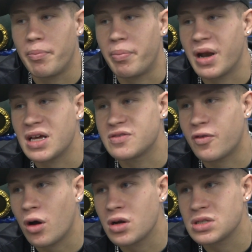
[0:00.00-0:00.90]
But as
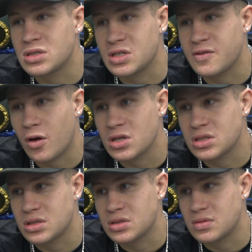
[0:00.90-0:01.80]
far
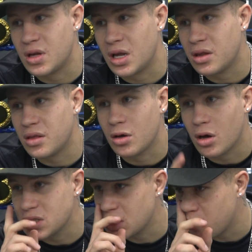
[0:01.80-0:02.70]
as anything
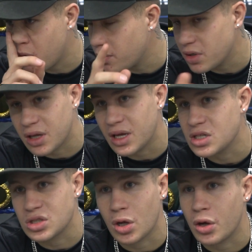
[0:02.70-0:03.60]
goes at the moment, there
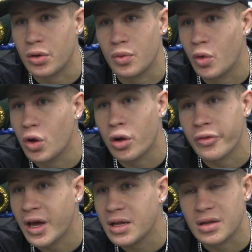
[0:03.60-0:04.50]
is no word
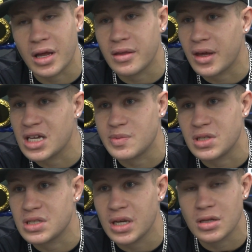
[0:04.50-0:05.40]
on that. Nothing has
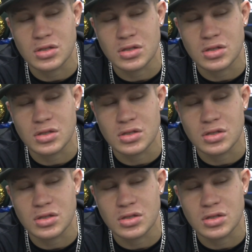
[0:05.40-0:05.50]
been said.